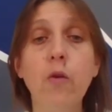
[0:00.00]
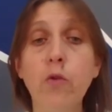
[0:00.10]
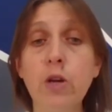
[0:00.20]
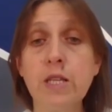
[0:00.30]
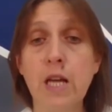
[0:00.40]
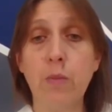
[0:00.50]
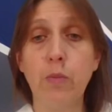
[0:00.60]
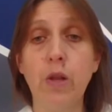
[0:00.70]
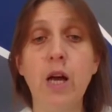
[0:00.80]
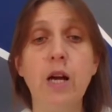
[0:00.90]
For
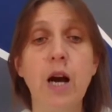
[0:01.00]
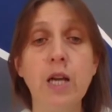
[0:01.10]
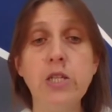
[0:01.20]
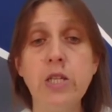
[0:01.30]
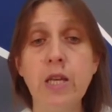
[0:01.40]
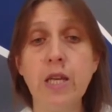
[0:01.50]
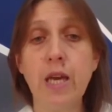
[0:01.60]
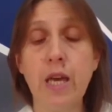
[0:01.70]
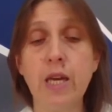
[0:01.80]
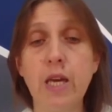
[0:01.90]
example, cutting a
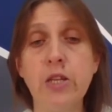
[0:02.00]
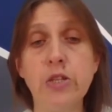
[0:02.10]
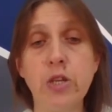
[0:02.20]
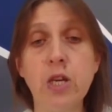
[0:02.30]
cake into